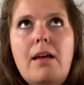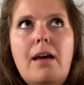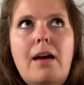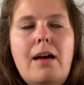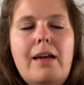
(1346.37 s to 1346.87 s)

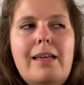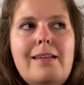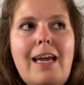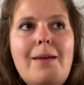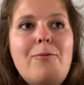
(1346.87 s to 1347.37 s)
it
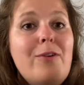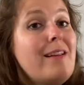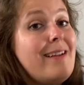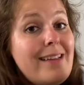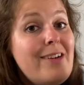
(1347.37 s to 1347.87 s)
came
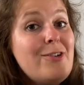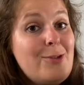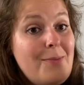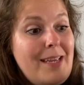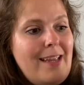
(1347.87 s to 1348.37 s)
really clear to
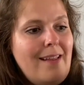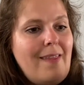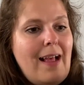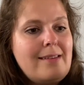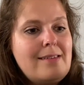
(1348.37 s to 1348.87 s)
me
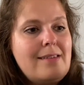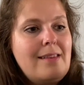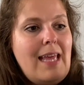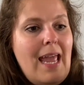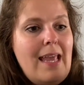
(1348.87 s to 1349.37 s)
that
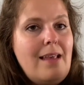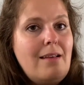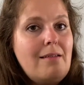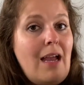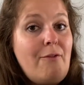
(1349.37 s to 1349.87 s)

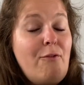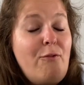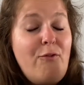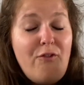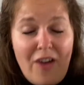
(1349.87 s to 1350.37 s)
they have
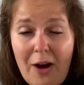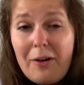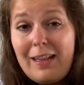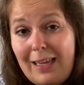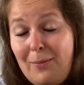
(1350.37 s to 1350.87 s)

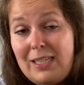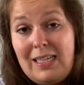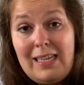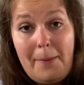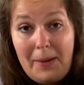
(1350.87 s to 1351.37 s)
very
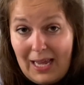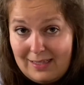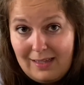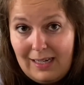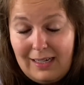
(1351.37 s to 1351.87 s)
limited
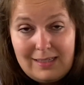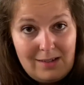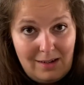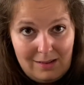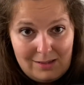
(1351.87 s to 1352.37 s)
capacity
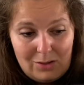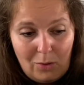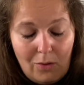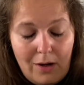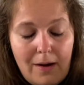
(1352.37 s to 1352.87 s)
inside the
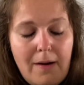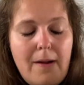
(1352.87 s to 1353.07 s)
store.